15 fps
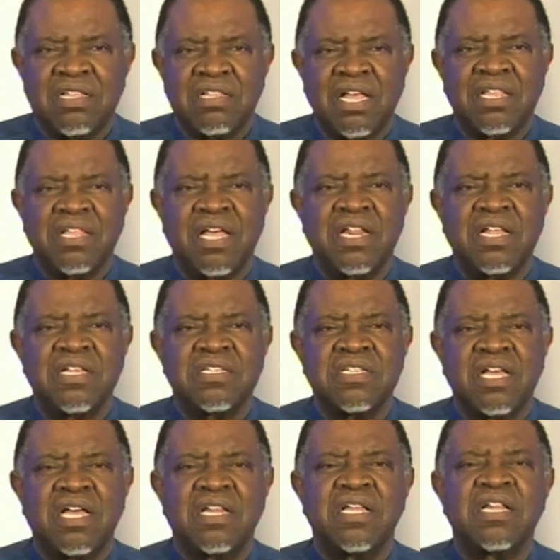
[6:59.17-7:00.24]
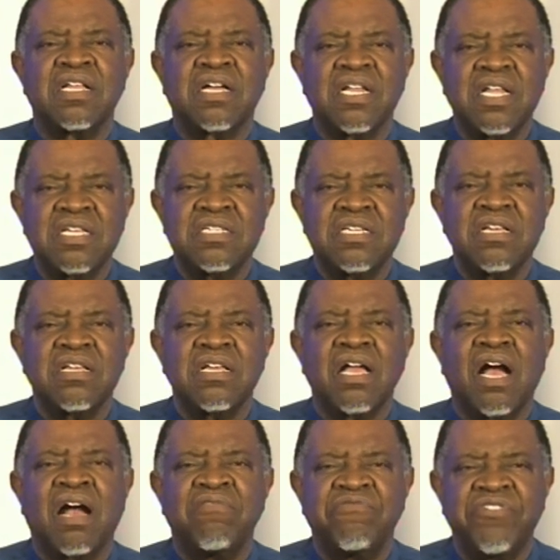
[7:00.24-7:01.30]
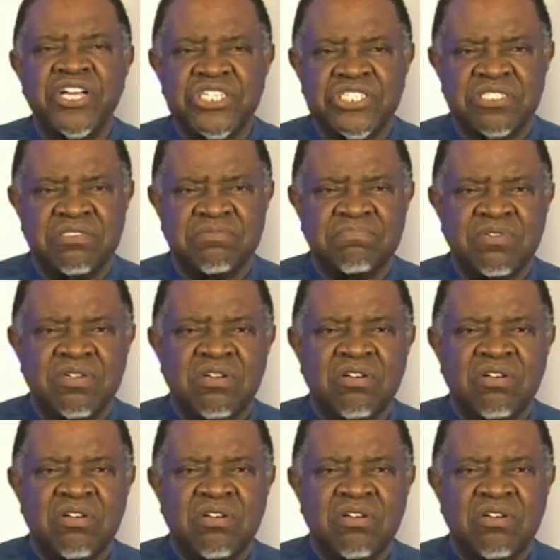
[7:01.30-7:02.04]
that there is an increasing aversion